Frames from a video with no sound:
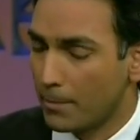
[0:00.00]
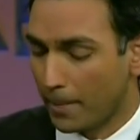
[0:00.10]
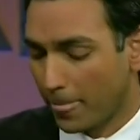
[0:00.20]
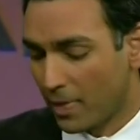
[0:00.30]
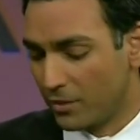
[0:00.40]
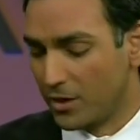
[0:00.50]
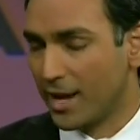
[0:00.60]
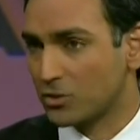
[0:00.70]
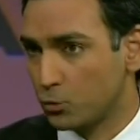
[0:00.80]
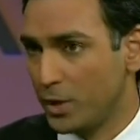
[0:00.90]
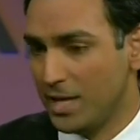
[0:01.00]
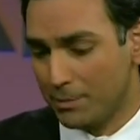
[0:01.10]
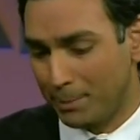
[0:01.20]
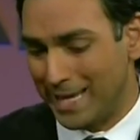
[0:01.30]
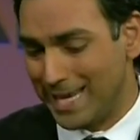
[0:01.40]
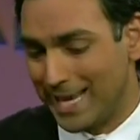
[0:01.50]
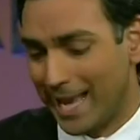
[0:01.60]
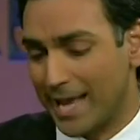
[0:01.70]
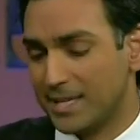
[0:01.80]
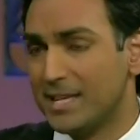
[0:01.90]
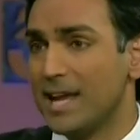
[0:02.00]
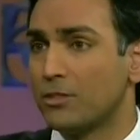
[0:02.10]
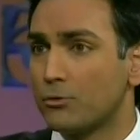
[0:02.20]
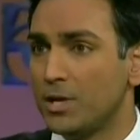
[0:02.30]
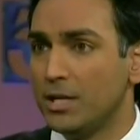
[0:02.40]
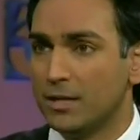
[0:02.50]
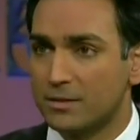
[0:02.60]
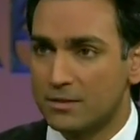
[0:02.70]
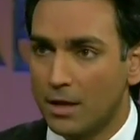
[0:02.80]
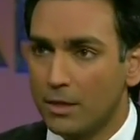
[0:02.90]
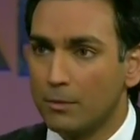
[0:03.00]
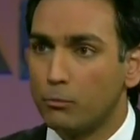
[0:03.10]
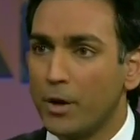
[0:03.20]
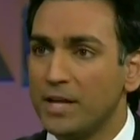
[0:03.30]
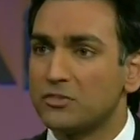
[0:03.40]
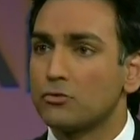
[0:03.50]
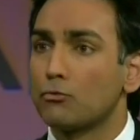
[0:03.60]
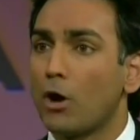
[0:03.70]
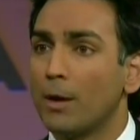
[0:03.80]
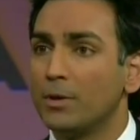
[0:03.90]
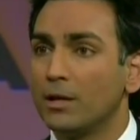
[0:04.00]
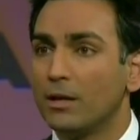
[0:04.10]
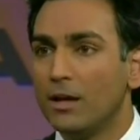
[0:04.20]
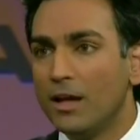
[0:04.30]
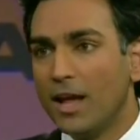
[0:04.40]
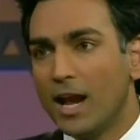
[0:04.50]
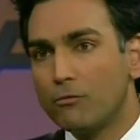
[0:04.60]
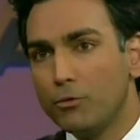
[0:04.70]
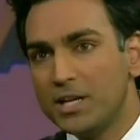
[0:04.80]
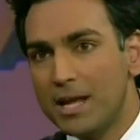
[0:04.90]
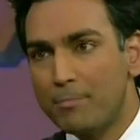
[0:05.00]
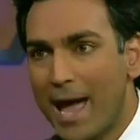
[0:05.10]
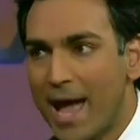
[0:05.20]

Mm -hmm. The next week, peaking at day three, is the brain's throbbing. Every day